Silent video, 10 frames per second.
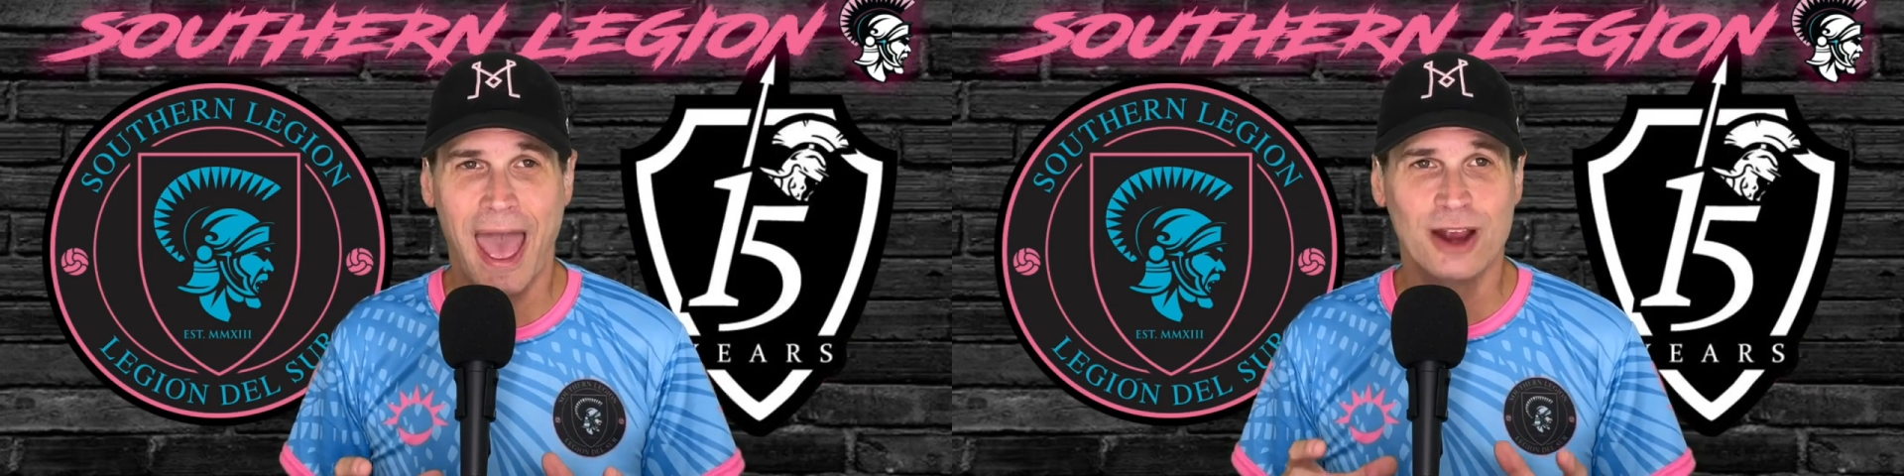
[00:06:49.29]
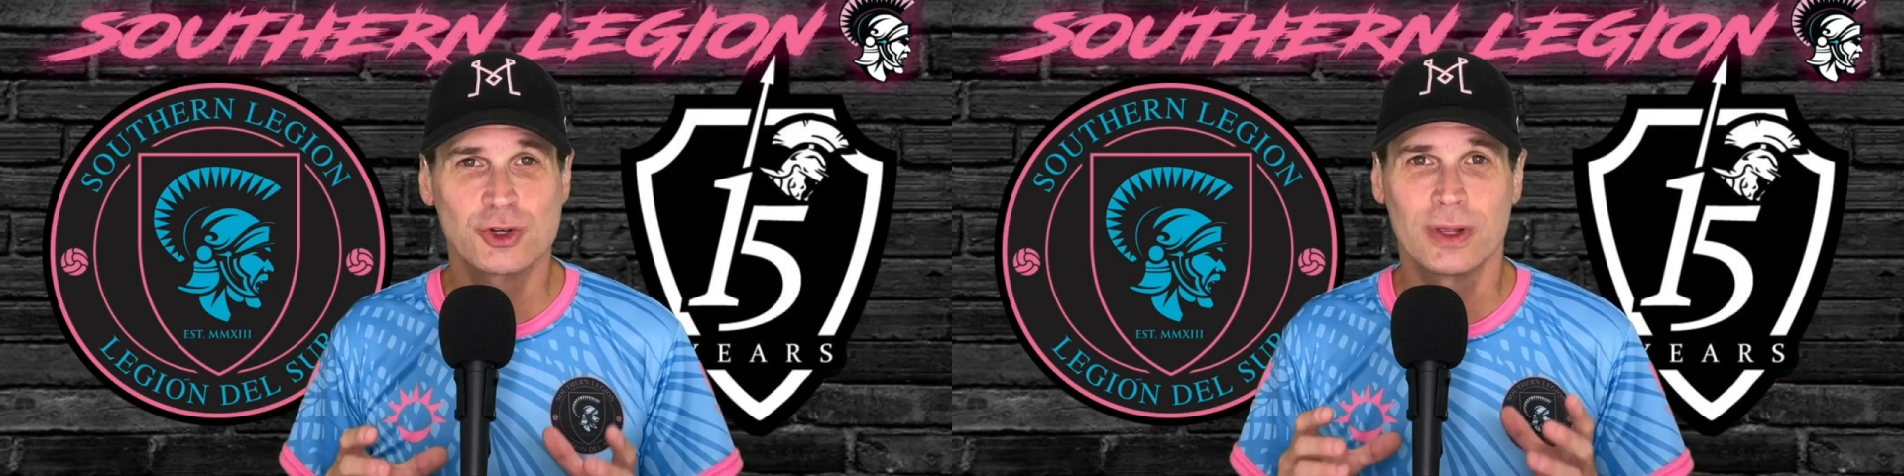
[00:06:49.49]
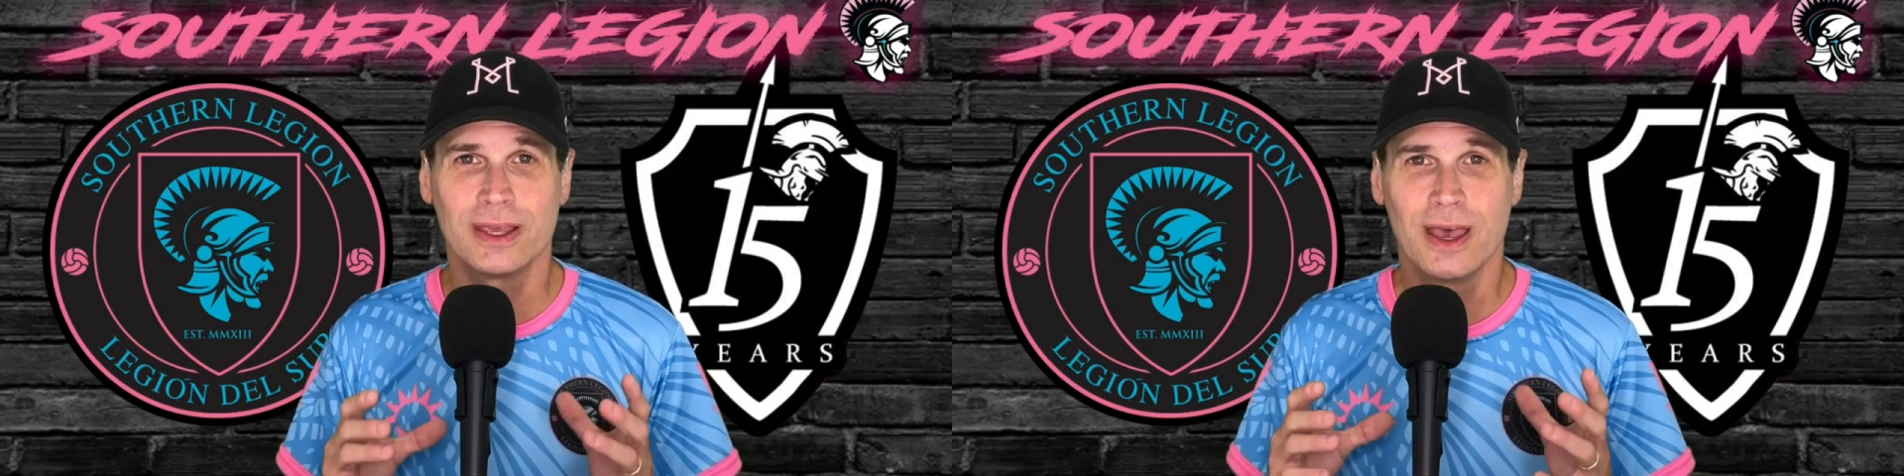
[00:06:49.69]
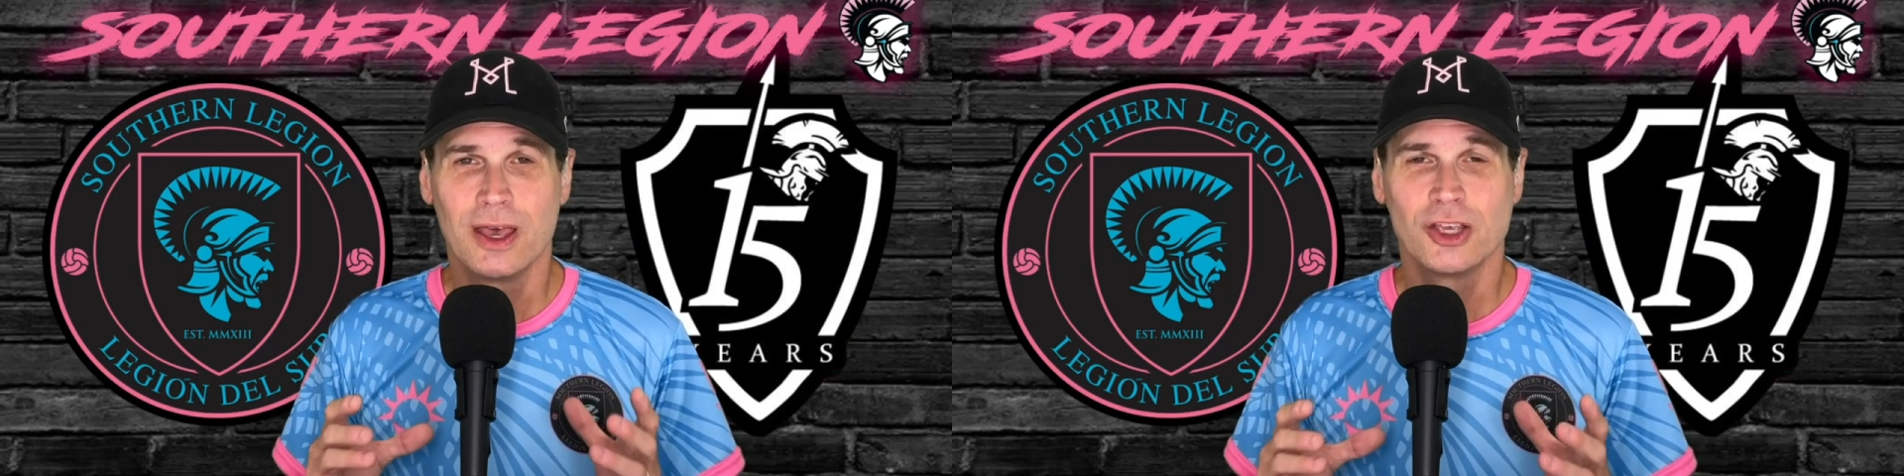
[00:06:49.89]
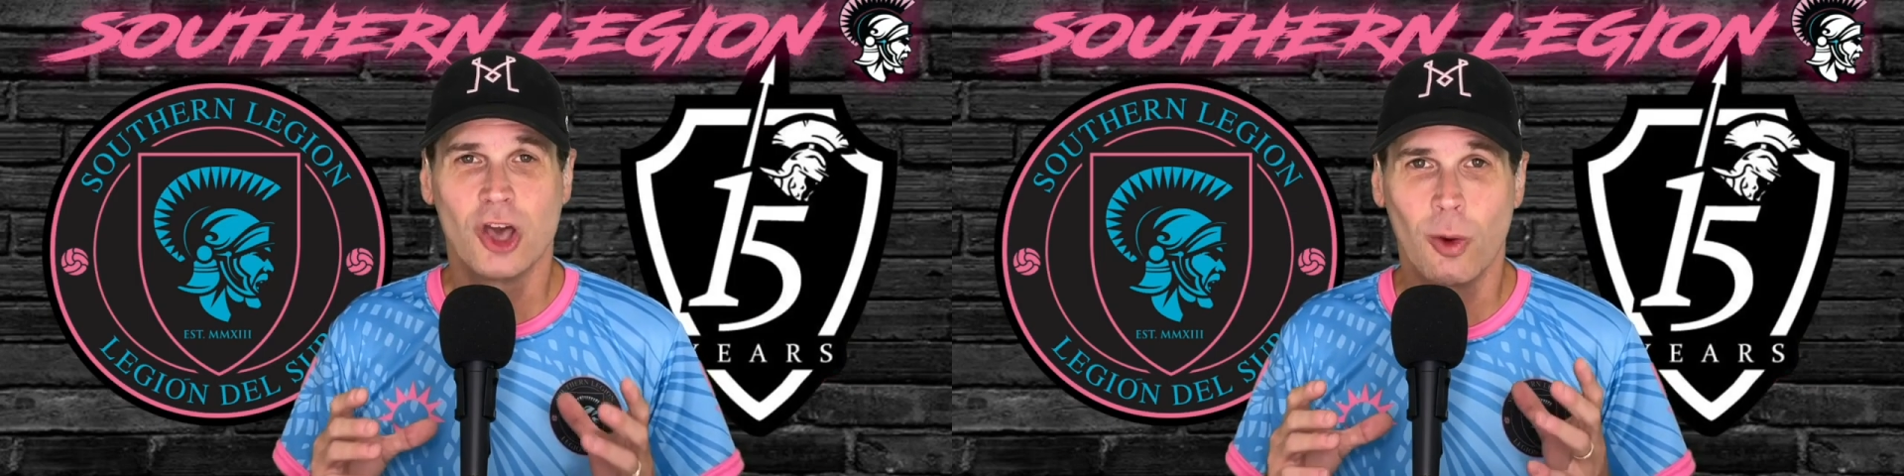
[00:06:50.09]
actually
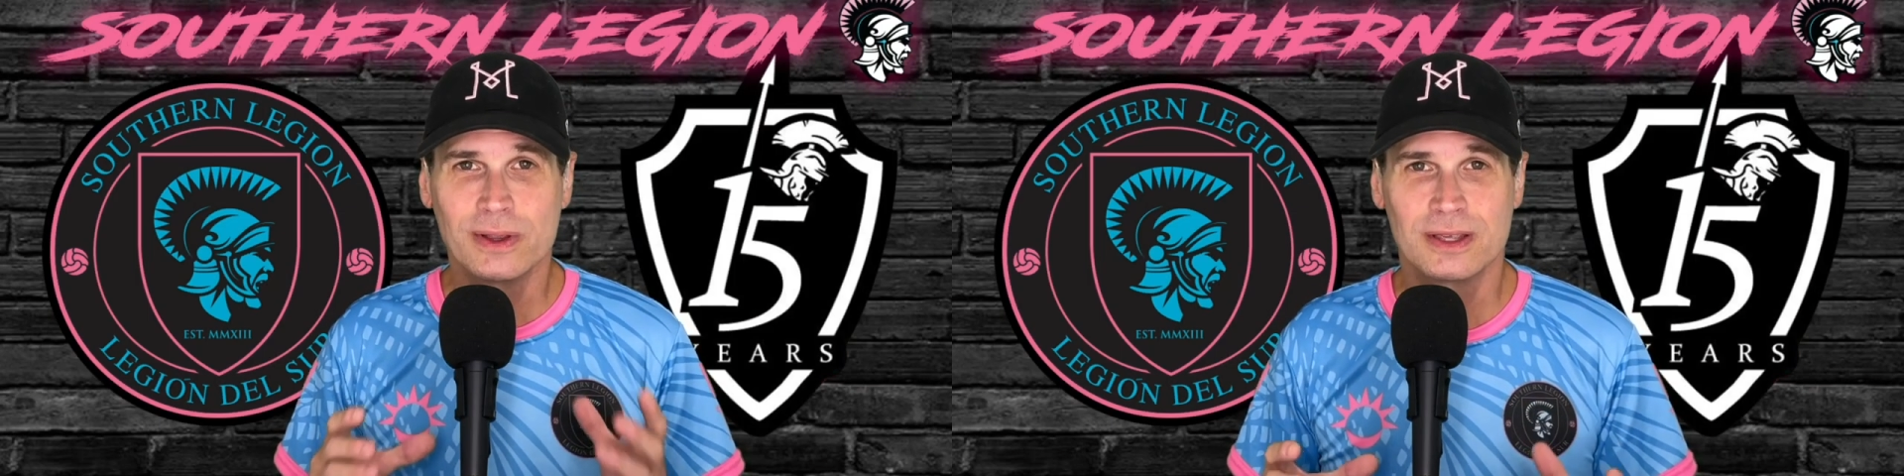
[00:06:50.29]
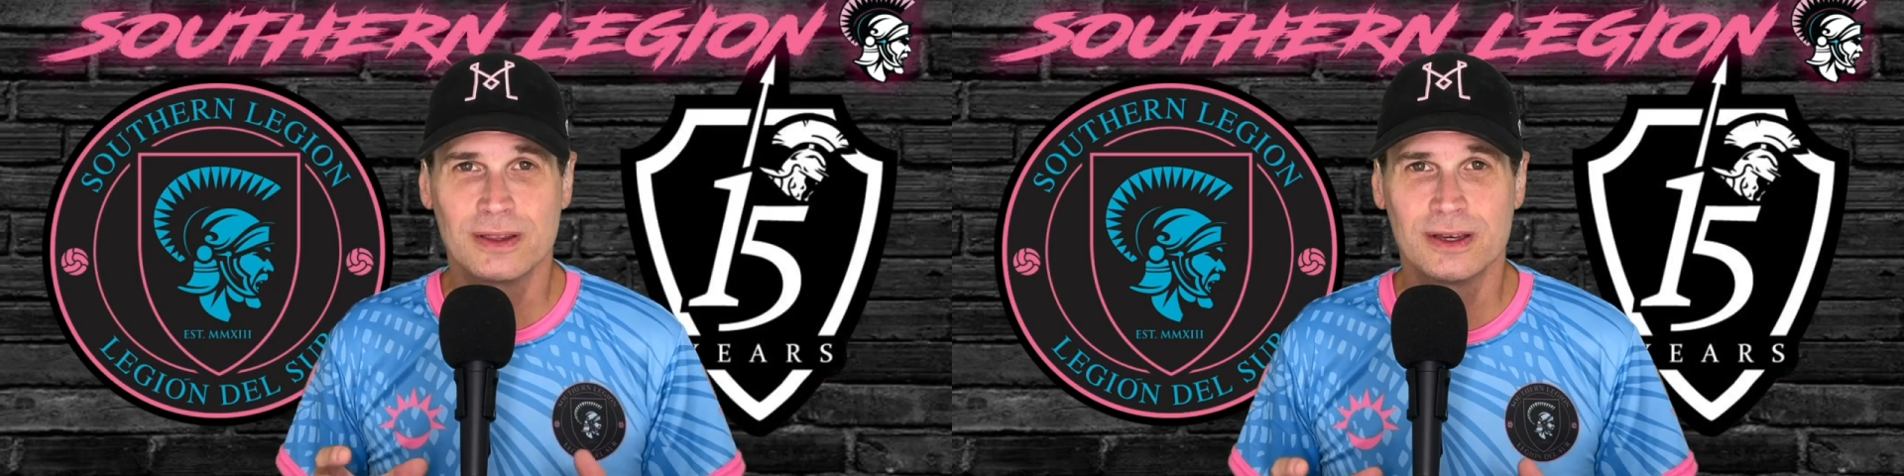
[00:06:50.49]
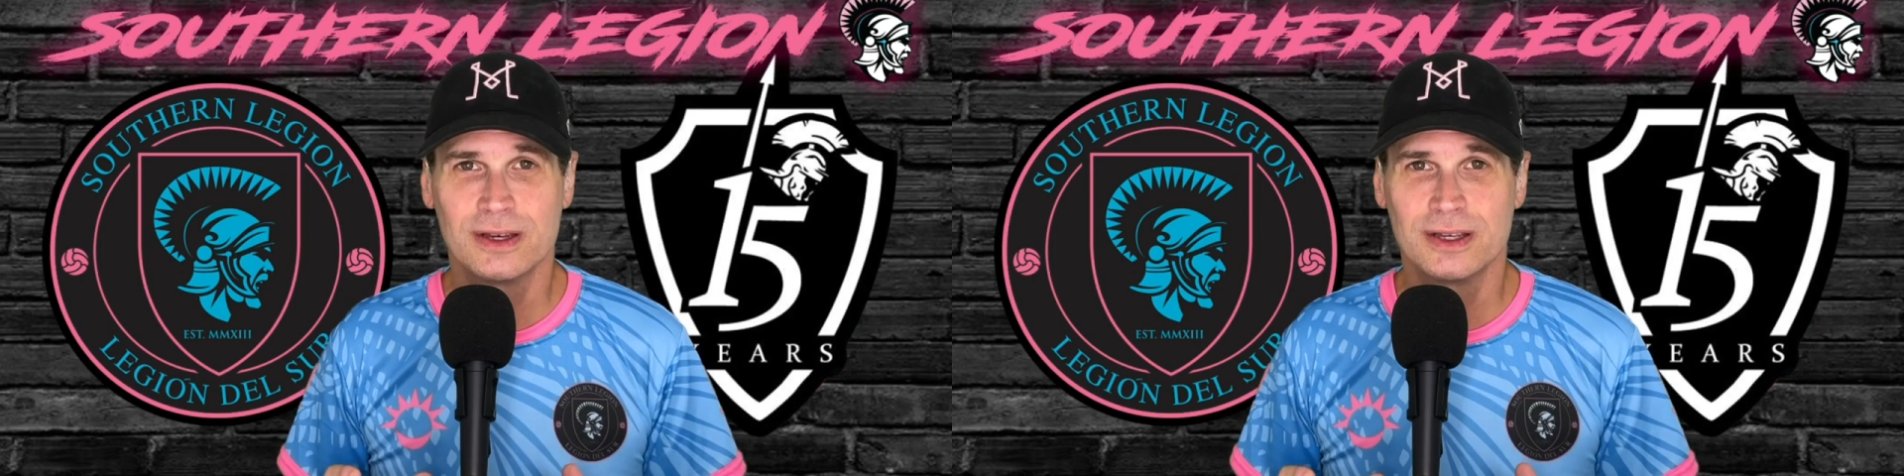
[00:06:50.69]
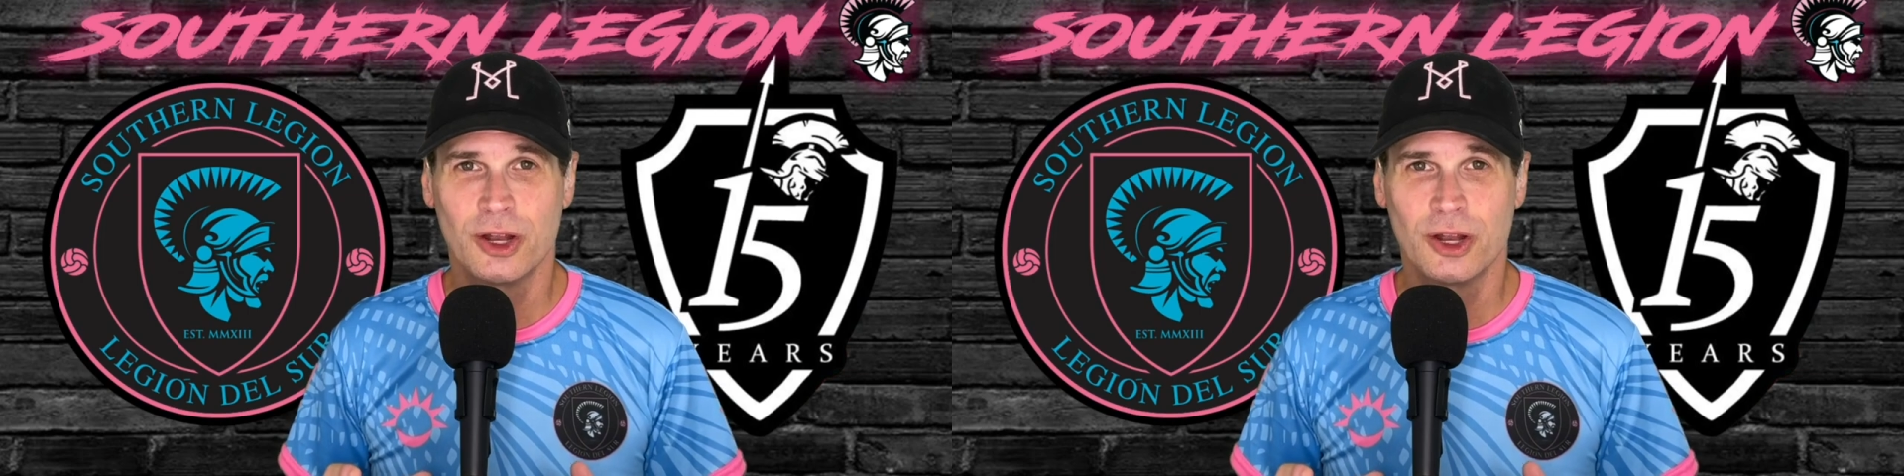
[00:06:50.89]
going to the,